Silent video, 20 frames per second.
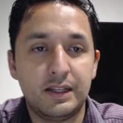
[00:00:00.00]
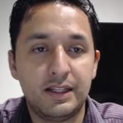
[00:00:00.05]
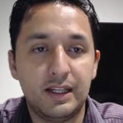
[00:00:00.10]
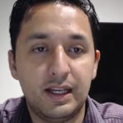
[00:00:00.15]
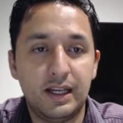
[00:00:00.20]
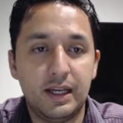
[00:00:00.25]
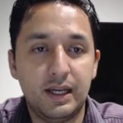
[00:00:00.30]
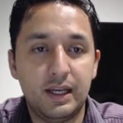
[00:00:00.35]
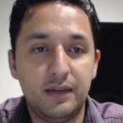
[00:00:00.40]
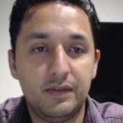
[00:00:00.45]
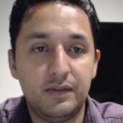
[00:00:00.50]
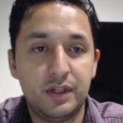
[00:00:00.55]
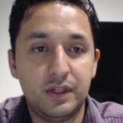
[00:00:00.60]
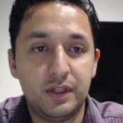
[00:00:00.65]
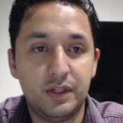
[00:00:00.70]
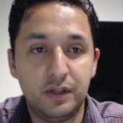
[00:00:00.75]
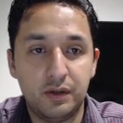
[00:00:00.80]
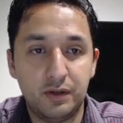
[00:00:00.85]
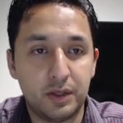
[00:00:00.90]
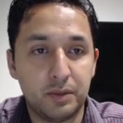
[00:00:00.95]
saved.
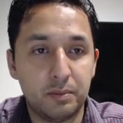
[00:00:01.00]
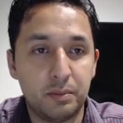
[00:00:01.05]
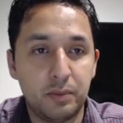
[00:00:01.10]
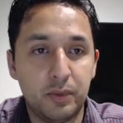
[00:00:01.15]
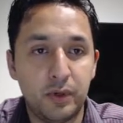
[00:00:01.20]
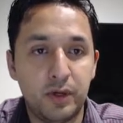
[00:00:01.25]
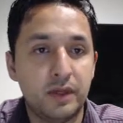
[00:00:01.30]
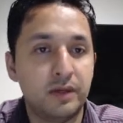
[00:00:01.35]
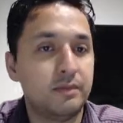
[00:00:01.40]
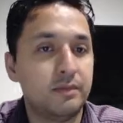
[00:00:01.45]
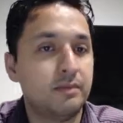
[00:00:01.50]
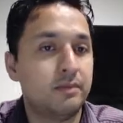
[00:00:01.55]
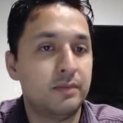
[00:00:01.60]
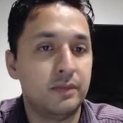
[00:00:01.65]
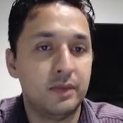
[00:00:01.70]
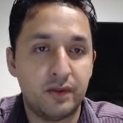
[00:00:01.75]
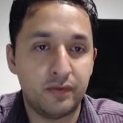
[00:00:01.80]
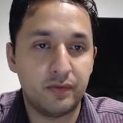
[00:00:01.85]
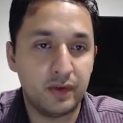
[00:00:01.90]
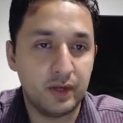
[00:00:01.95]
You can put
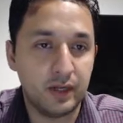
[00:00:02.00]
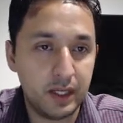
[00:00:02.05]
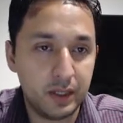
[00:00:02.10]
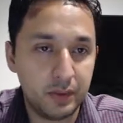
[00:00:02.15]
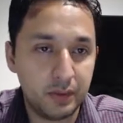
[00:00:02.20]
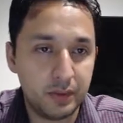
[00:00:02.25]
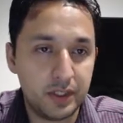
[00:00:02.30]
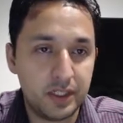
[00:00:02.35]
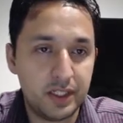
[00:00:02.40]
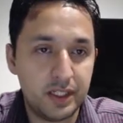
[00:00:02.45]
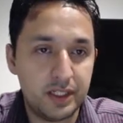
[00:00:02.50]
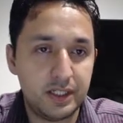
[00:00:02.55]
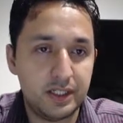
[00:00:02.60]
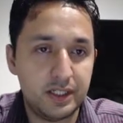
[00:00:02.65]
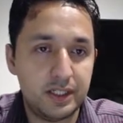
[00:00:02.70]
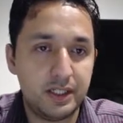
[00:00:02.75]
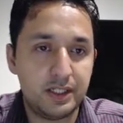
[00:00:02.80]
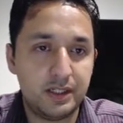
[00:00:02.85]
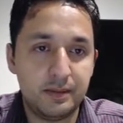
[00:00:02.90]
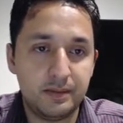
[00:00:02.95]
different
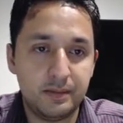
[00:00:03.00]
languages.